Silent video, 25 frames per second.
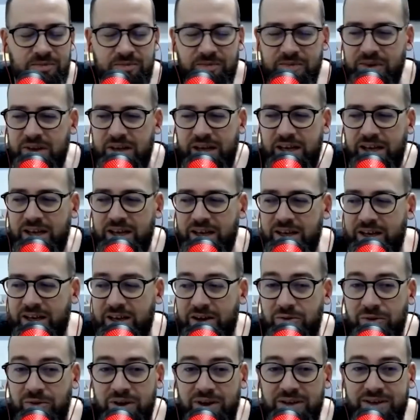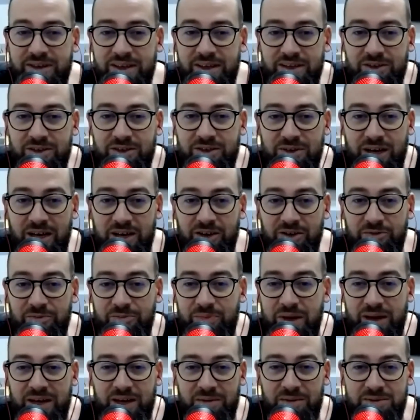he he went in to kind of
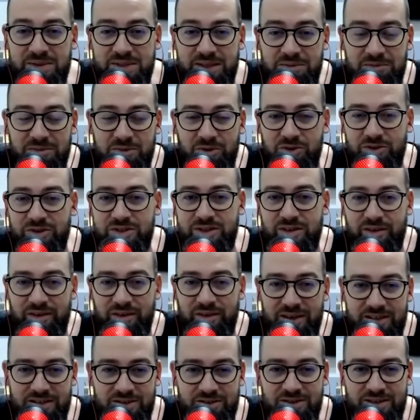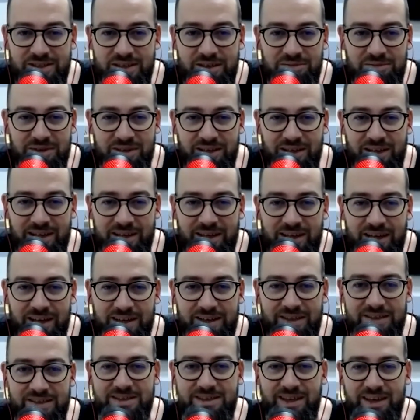pick up some groceries or something like that
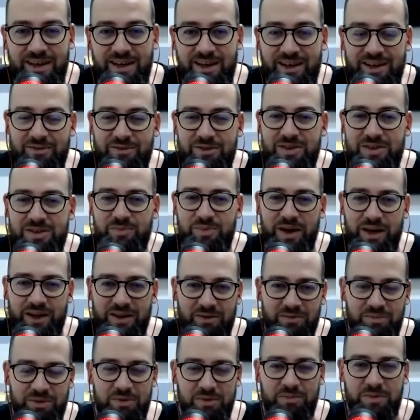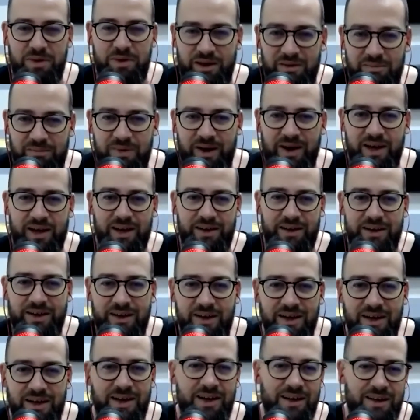and said like respect the people and buy
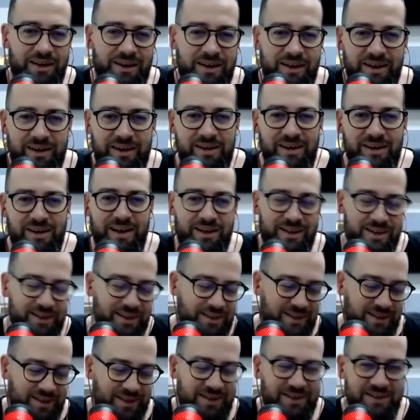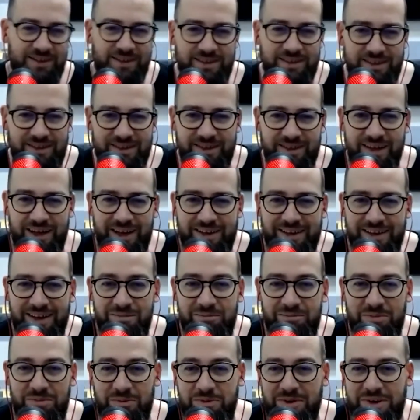here like da, da, da, da, da. and then
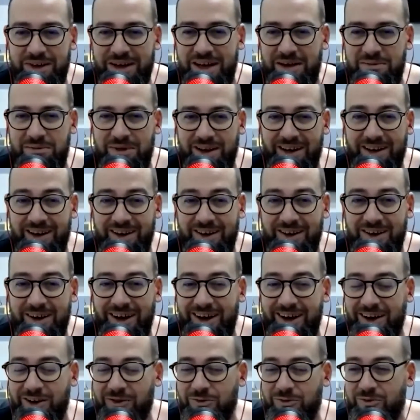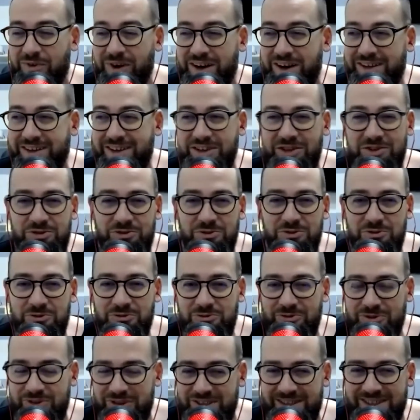people came out like where did
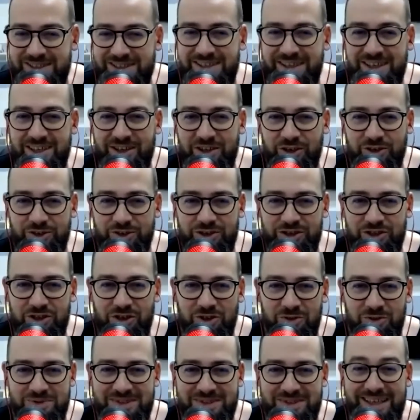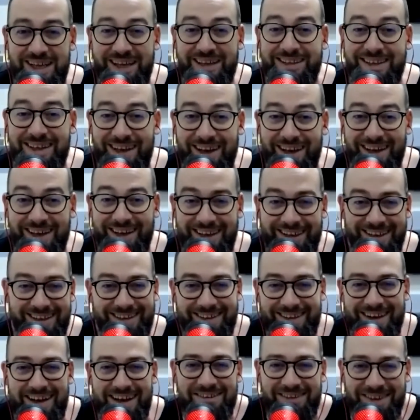you see those shops that clean
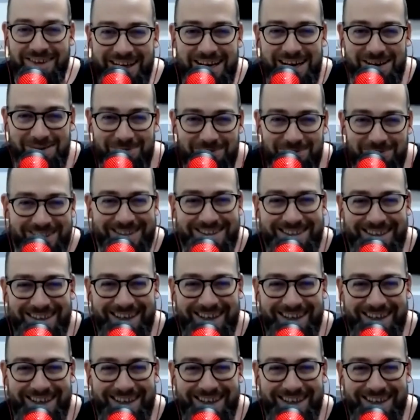it never happens